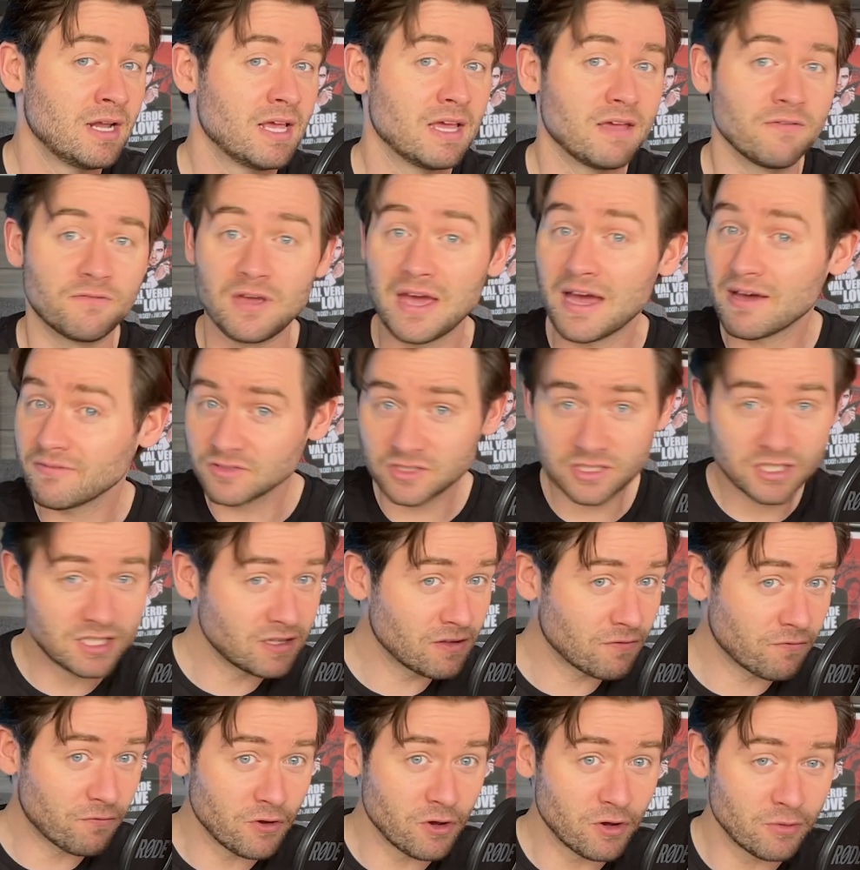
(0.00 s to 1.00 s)
If you haven't seen
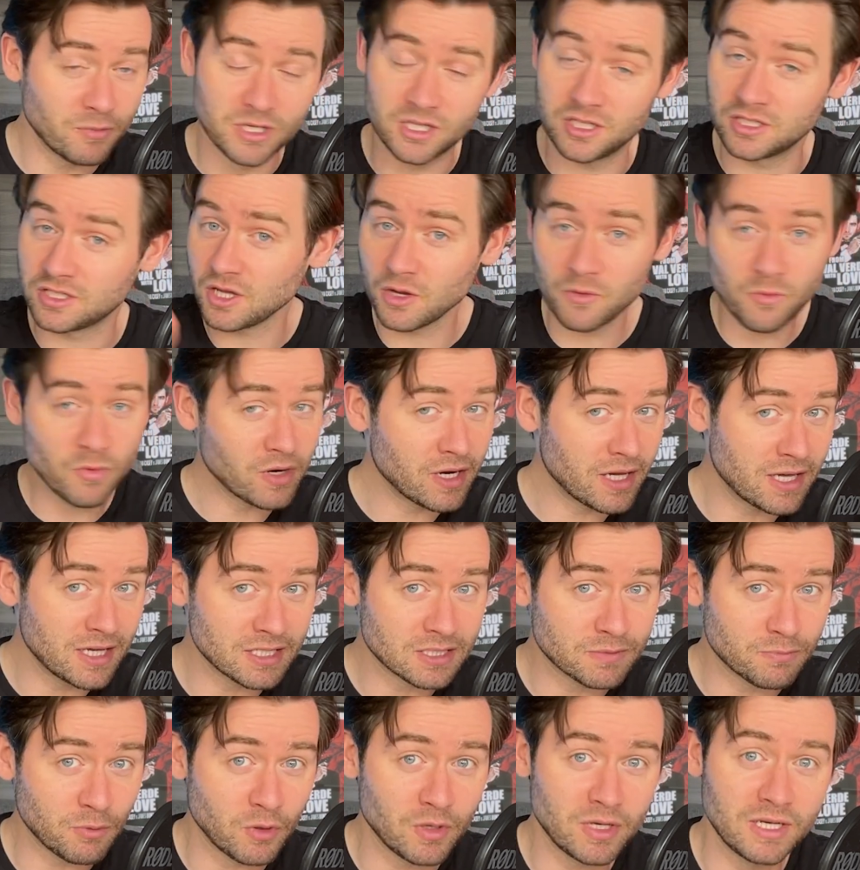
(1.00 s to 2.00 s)
the film and you don't want to hear
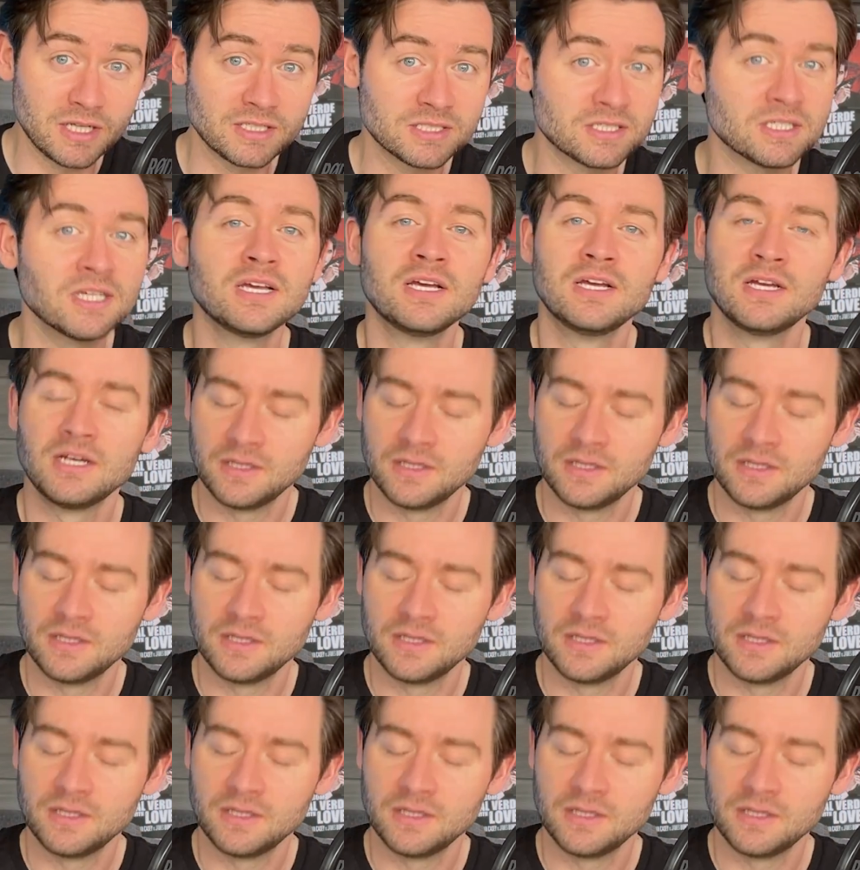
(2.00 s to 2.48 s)
spoilers,